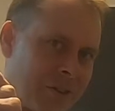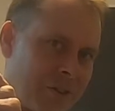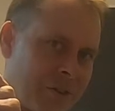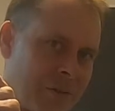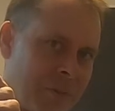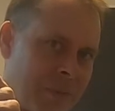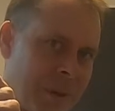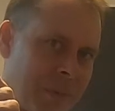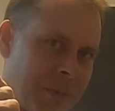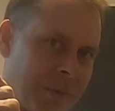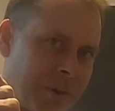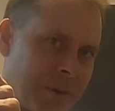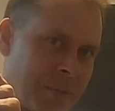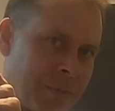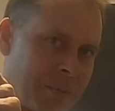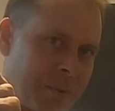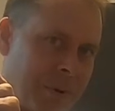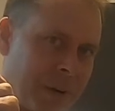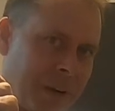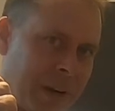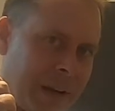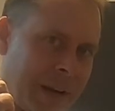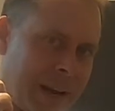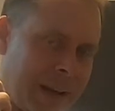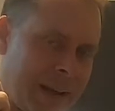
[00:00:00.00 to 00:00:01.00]
to remember to
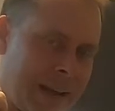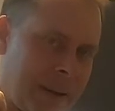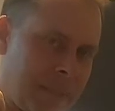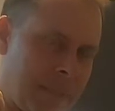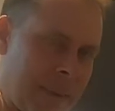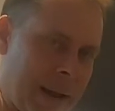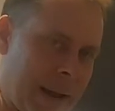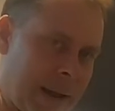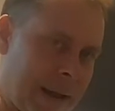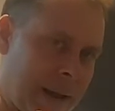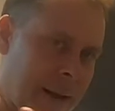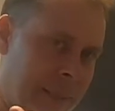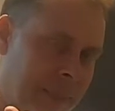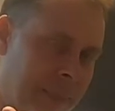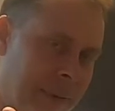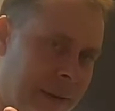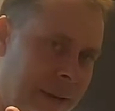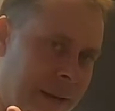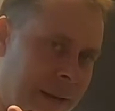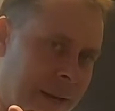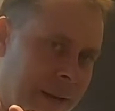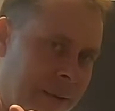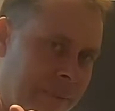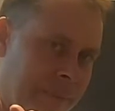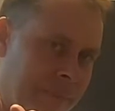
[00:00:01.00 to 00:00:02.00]
bring your hand back up
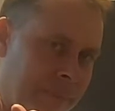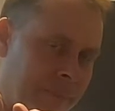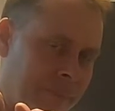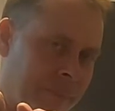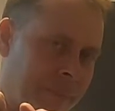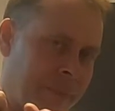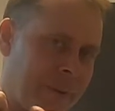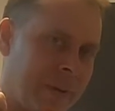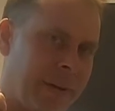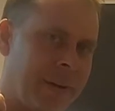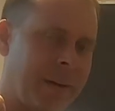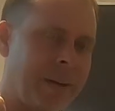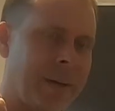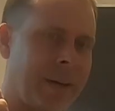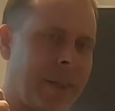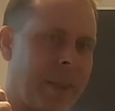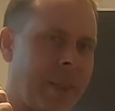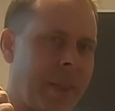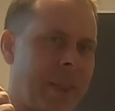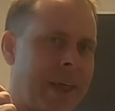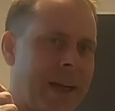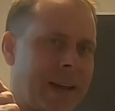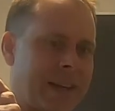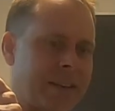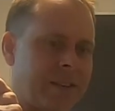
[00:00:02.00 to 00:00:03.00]
again.
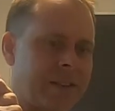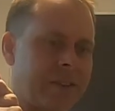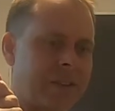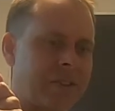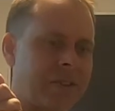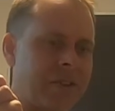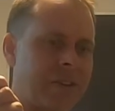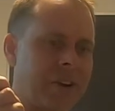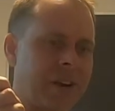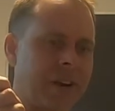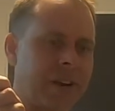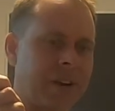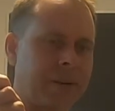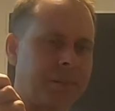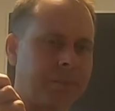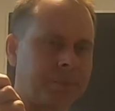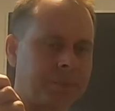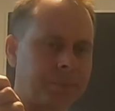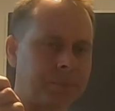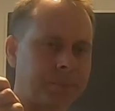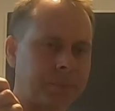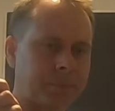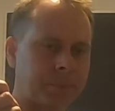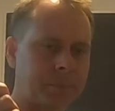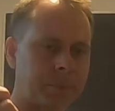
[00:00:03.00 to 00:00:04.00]
That's the trick.
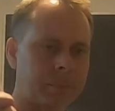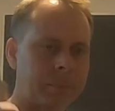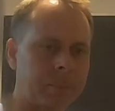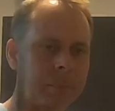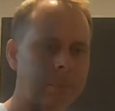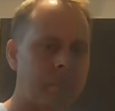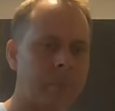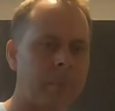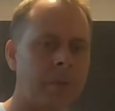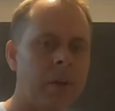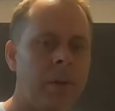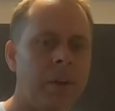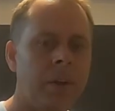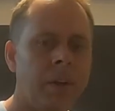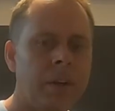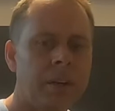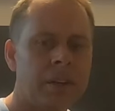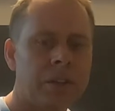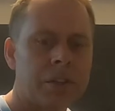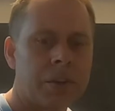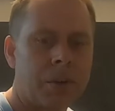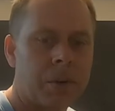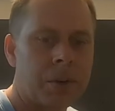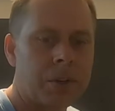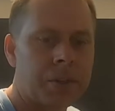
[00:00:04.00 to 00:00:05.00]

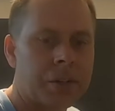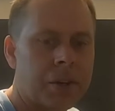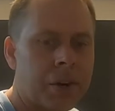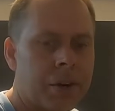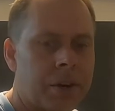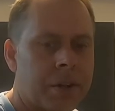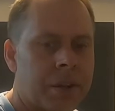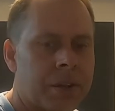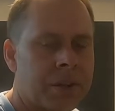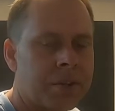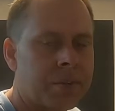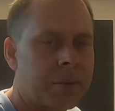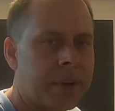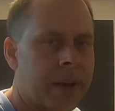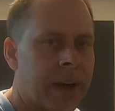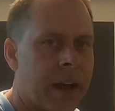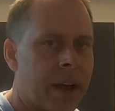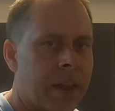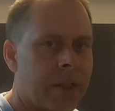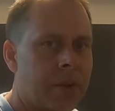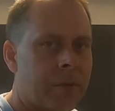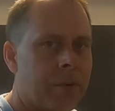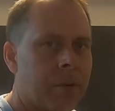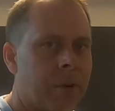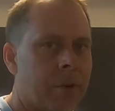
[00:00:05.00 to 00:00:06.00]
So I'll show you this
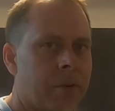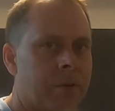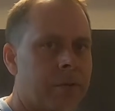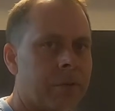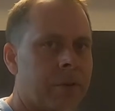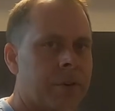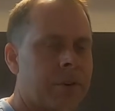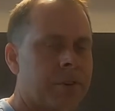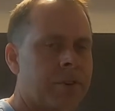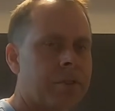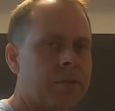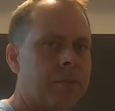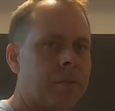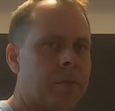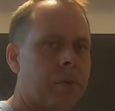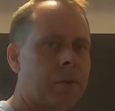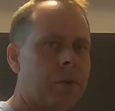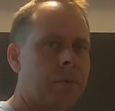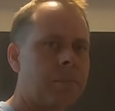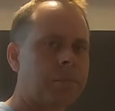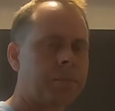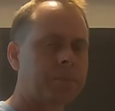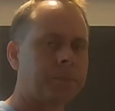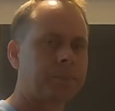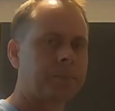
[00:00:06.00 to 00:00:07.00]
without the rod first of
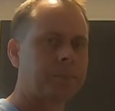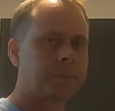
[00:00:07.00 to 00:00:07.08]
all.